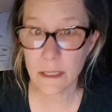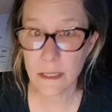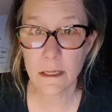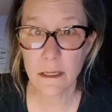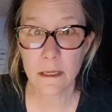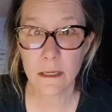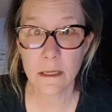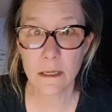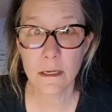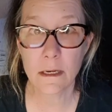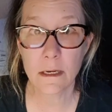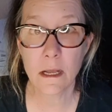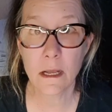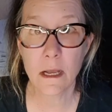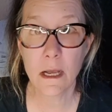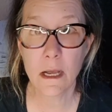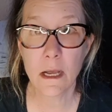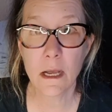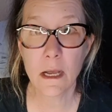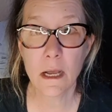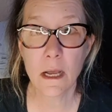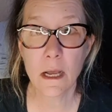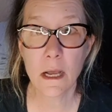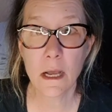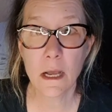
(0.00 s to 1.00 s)
And
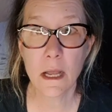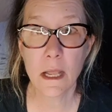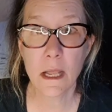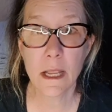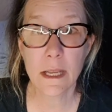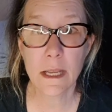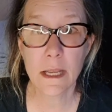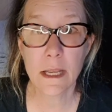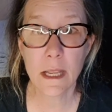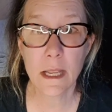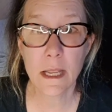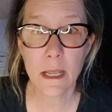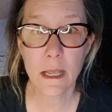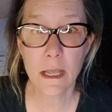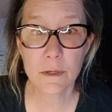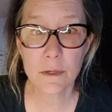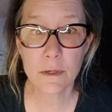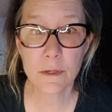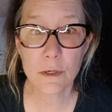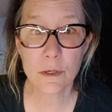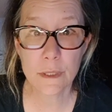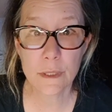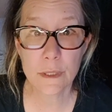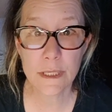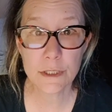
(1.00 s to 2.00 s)
I am
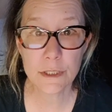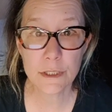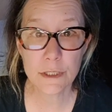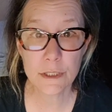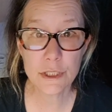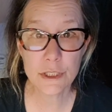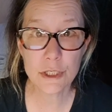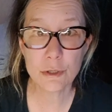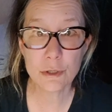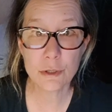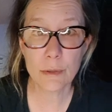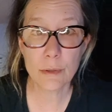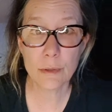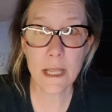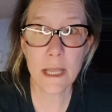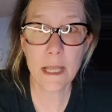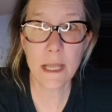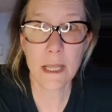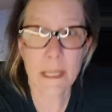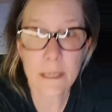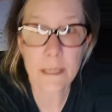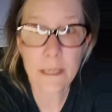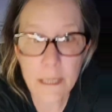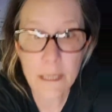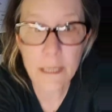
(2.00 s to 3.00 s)
going to go
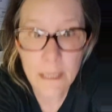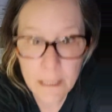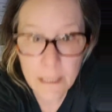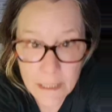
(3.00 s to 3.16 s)
ahead